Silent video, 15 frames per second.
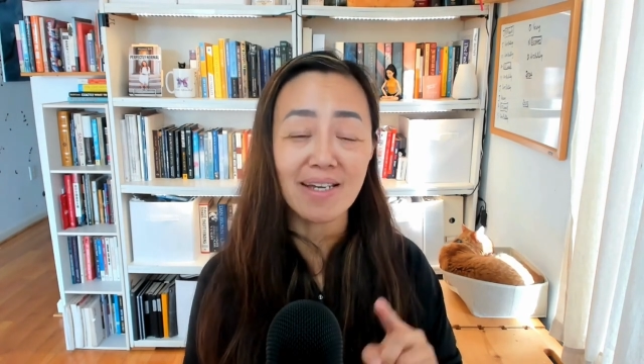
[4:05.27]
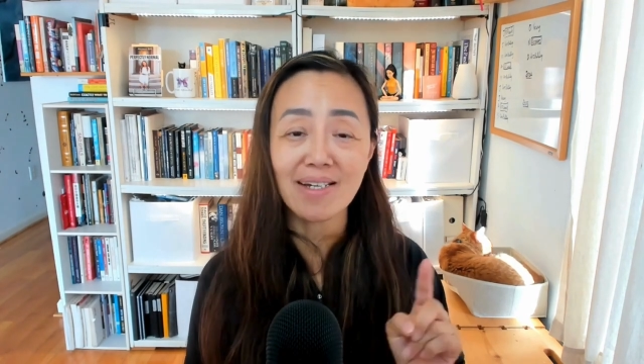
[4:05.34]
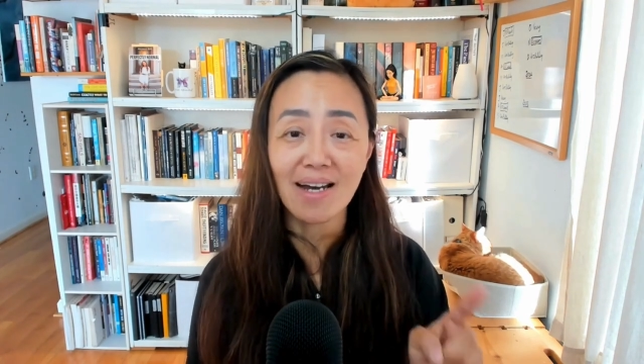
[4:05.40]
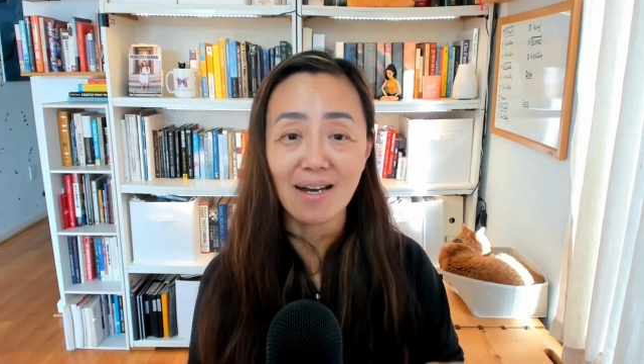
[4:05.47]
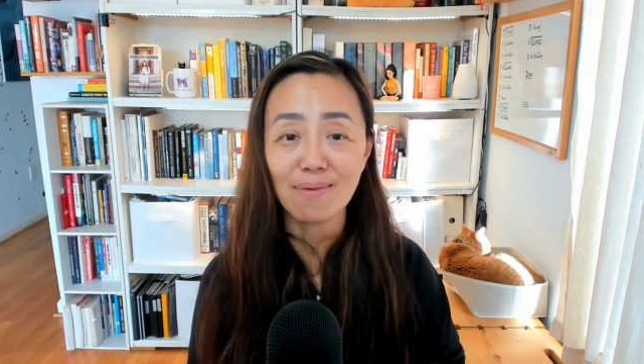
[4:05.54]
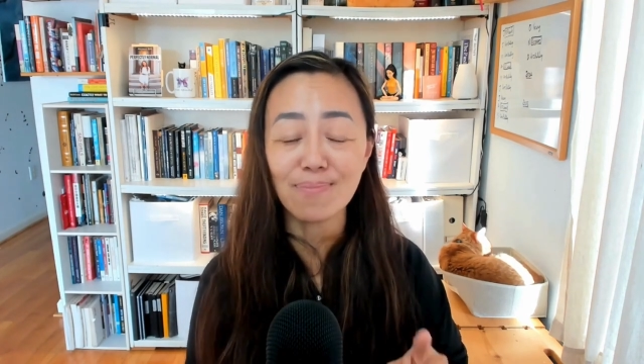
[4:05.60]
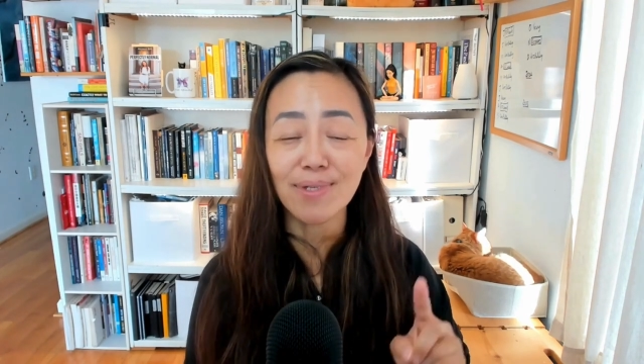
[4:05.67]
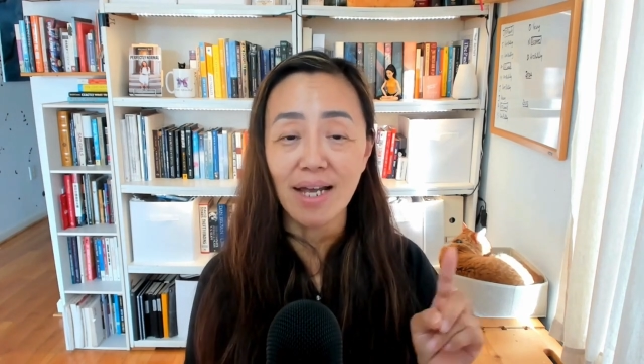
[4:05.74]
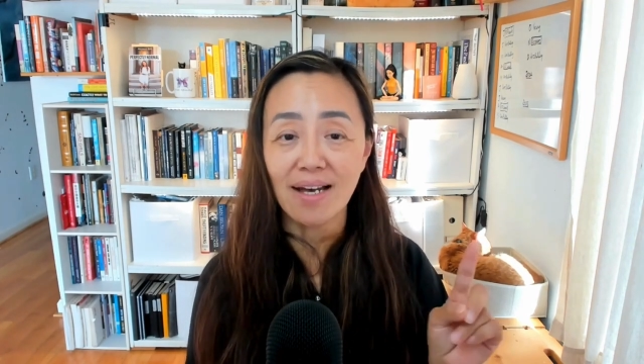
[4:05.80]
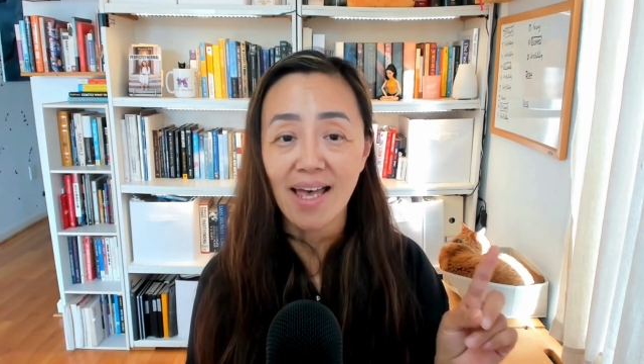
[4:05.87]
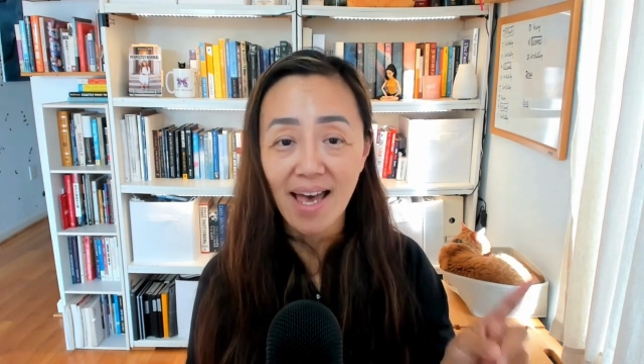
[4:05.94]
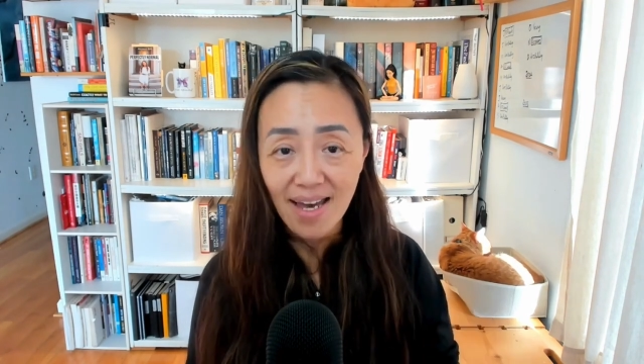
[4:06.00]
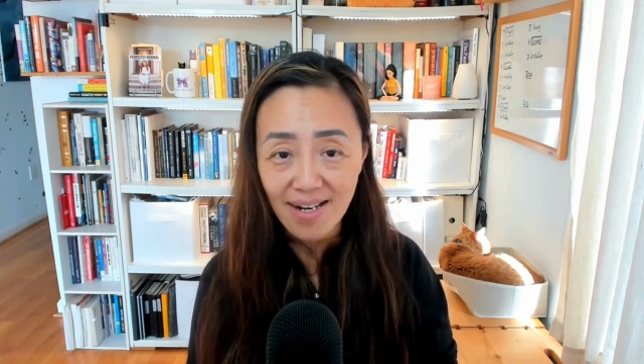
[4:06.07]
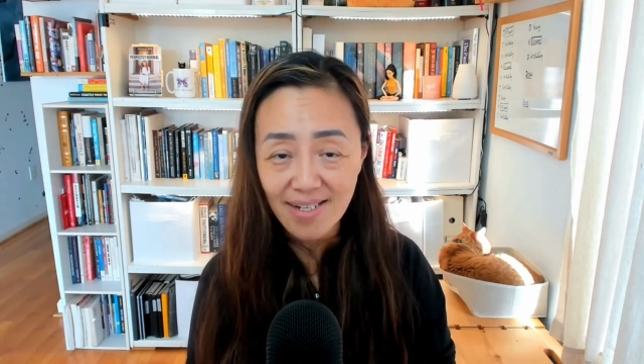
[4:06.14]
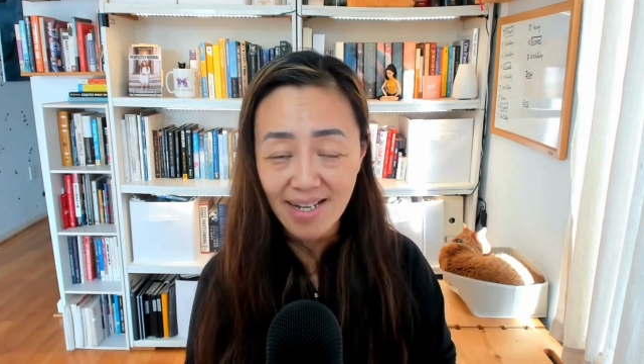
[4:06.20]
comes
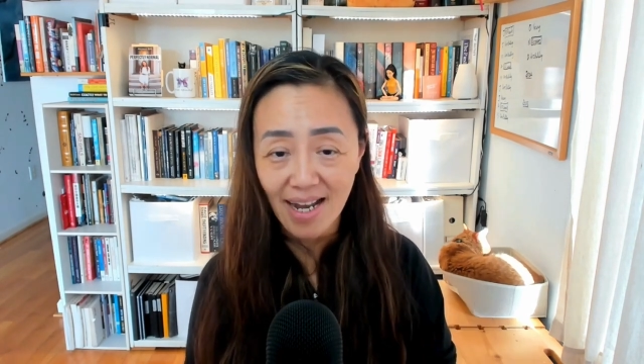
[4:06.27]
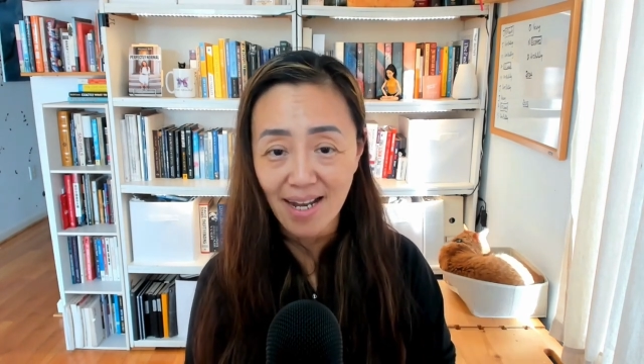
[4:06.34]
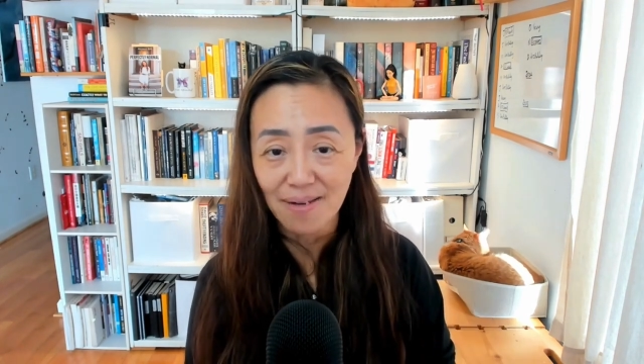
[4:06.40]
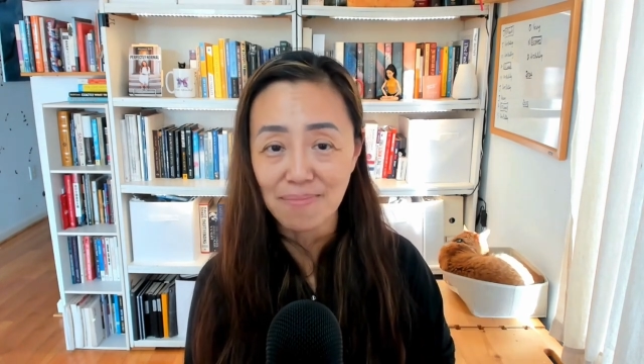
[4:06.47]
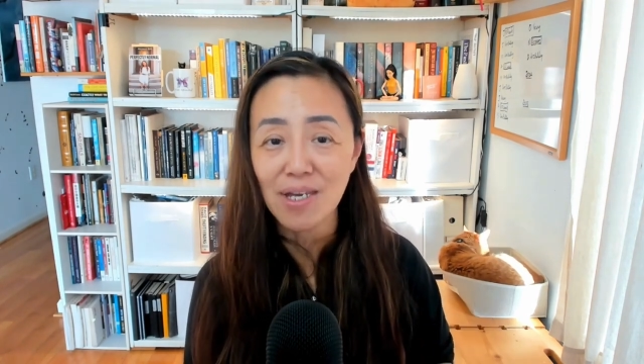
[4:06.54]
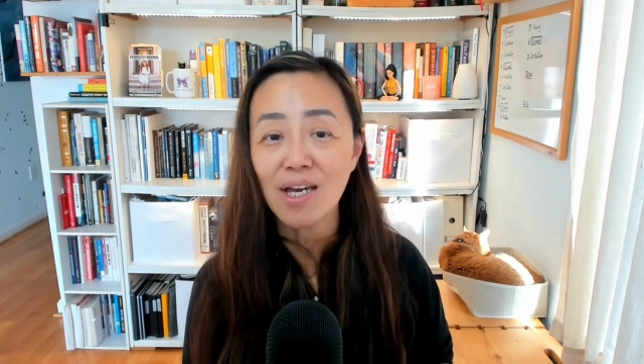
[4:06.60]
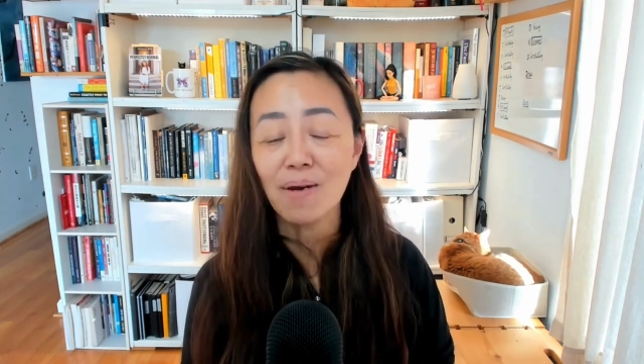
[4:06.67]
ahead of time